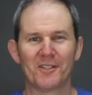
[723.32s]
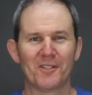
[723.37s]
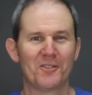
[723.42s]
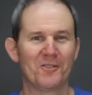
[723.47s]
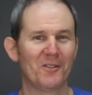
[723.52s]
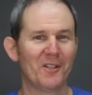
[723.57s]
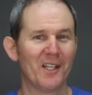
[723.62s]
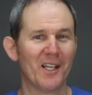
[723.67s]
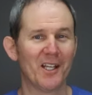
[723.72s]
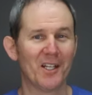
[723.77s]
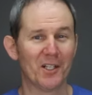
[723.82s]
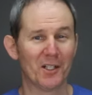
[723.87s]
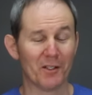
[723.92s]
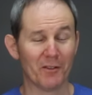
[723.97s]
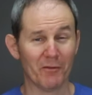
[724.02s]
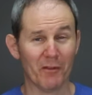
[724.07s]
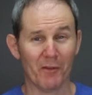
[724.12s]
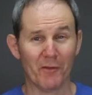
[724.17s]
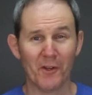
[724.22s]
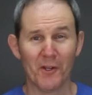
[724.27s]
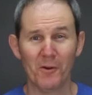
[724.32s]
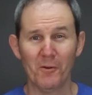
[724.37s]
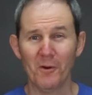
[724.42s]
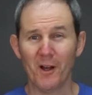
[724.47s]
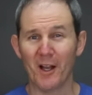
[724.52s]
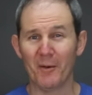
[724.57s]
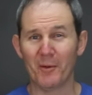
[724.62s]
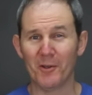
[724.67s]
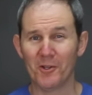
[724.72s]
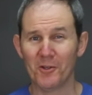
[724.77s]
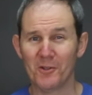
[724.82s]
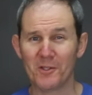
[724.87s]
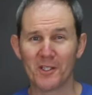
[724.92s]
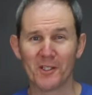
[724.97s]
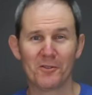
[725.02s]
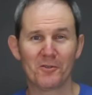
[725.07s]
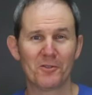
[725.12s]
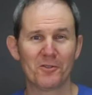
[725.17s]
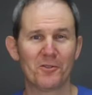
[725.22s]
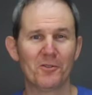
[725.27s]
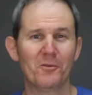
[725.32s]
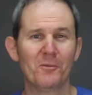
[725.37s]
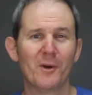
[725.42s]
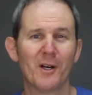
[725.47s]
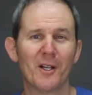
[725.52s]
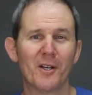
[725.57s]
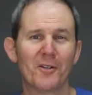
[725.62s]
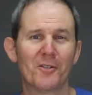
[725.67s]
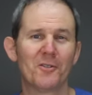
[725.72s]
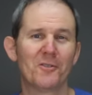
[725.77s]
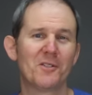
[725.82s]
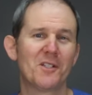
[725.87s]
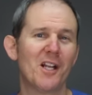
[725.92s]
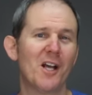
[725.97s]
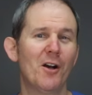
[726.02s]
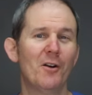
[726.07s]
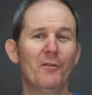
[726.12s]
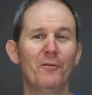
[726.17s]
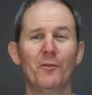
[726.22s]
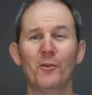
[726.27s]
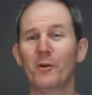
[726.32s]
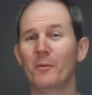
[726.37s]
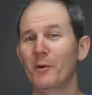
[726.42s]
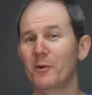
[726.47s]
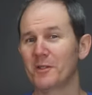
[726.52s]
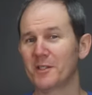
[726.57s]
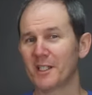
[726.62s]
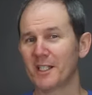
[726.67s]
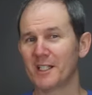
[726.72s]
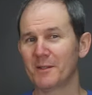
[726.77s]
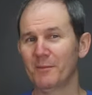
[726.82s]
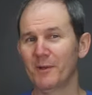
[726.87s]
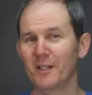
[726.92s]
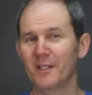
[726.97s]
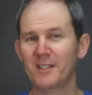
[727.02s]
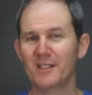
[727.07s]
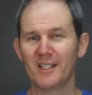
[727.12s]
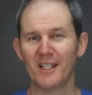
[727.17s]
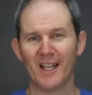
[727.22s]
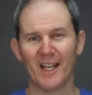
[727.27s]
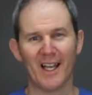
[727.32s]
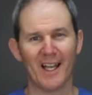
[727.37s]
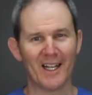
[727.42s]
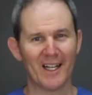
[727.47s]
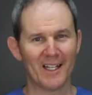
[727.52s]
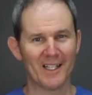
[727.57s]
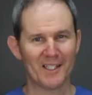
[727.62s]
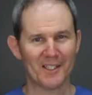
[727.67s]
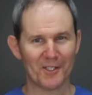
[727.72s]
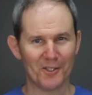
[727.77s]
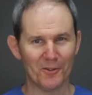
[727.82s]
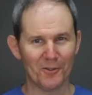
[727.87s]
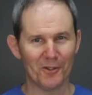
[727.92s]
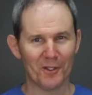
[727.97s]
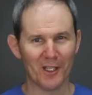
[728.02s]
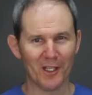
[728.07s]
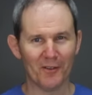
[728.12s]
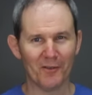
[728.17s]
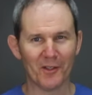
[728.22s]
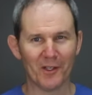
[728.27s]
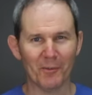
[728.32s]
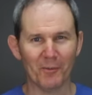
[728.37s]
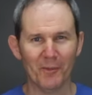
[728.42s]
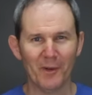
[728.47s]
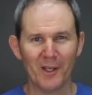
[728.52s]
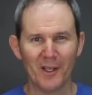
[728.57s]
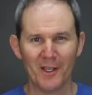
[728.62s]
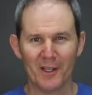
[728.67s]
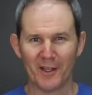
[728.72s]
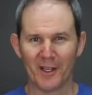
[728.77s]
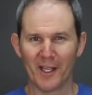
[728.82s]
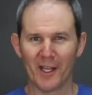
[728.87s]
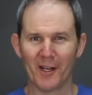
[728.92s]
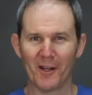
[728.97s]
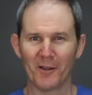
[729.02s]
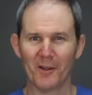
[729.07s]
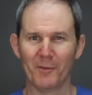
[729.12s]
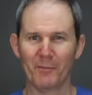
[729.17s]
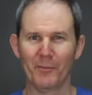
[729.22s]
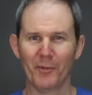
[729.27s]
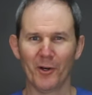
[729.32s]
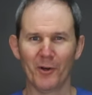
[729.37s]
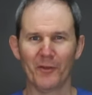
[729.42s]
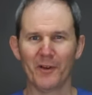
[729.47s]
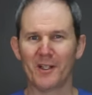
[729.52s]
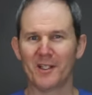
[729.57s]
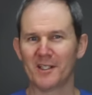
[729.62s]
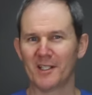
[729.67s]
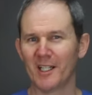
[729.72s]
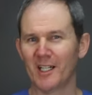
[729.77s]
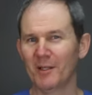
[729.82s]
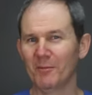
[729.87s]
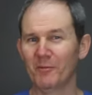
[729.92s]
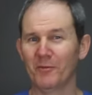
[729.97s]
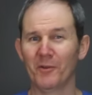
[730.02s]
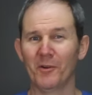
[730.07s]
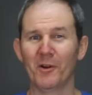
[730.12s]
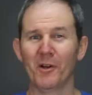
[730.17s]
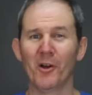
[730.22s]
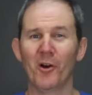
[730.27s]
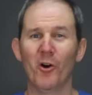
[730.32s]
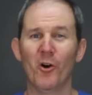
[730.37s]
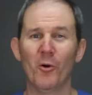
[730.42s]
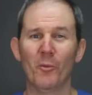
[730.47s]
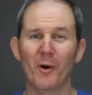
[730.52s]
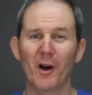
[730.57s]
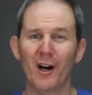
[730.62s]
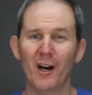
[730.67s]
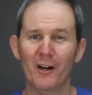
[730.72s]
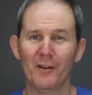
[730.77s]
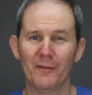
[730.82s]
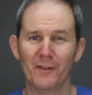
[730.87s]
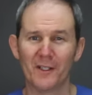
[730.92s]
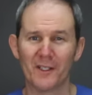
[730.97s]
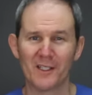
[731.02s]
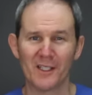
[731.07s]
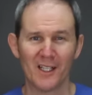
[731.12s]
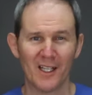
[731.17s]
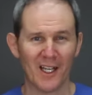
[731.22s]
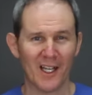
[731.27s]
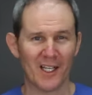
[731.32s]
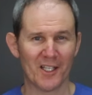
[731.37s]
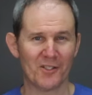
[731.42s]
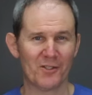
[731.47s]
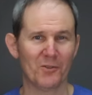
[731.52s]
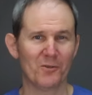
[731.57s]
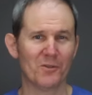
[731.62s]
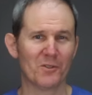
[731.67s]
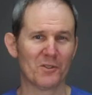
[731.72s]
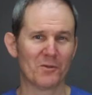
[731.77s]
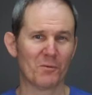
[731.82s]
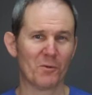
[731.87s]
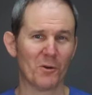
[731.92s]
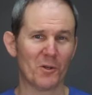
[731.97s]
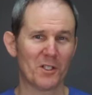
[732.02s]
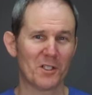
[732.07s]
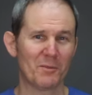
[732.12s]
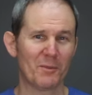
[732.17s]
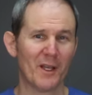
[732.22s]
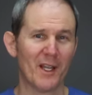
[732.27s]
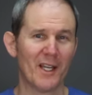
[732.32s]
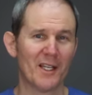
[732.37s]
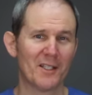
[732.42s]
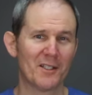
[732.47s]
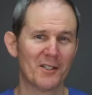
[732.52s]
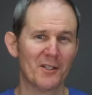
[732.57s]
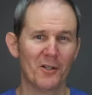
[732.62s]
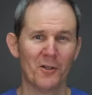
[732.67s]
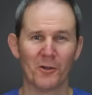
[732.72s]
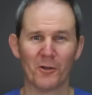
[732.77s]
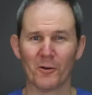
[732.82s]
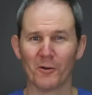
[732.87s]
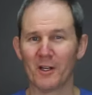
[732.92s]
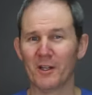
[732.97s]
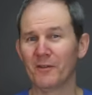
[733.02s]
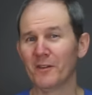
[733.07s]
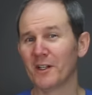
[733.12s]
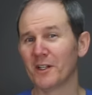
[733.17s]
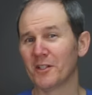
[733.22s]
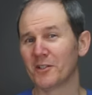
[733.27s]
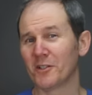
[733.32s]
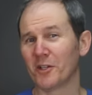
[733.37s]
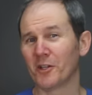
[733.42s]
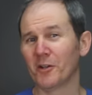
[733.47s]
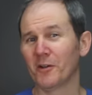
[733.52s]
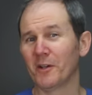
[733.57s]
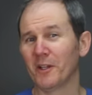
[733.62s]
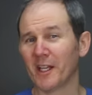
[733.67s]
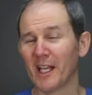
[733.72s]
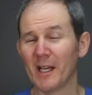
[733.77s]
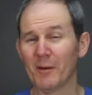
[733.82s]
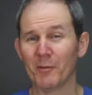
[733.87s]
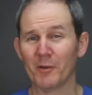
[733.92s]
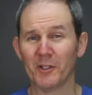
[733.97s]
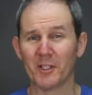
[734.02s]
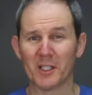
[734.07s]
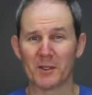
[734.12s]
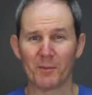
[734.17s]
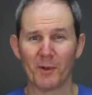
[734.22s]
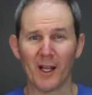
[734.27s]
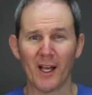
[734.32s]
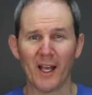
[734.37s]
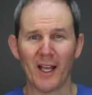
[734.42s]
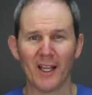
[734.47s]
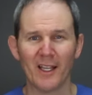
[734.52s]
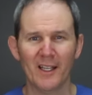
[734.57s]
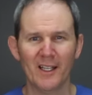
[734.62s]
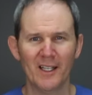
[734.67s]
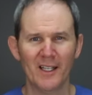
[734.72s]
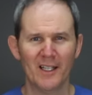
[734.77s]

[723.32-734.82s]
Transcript: us to the end of the review. I've been using these two monitors now for about six months, and I still love them. They are the perfect setup for a home office, a student's workspace, or even a security camera display.